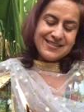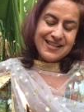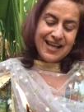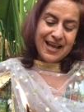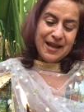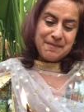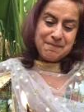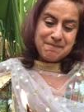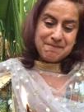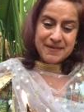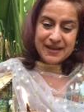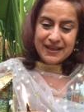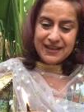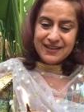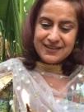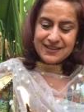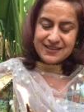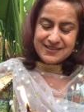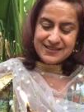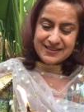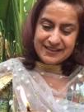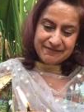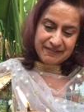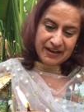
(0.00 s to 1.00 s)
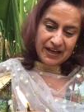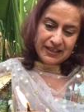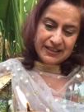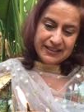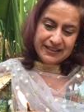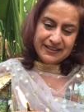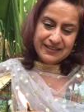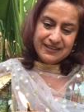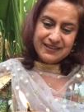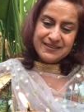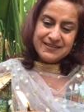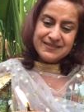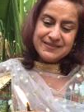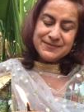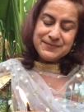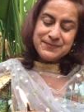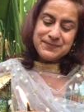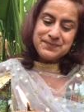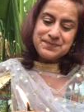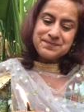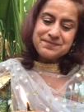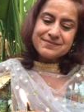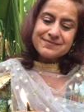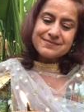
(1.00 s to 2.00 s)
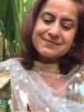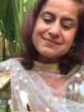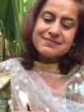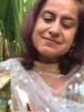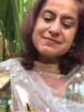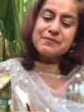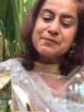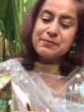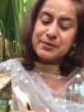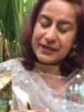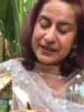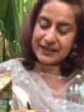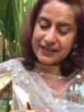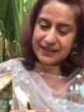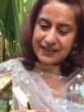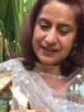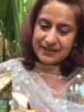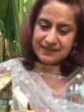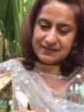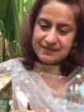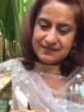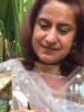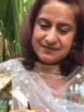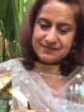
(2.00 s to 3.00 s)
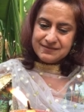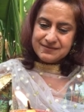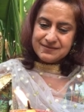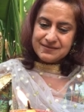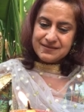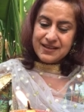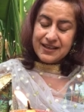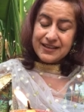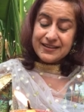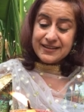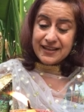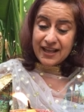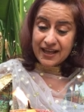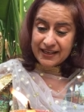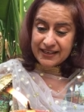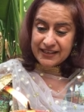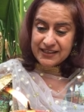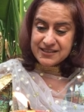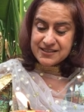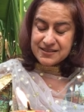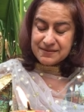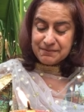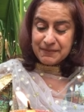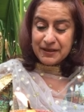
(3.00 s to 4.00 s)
that may this Diwali bring in light.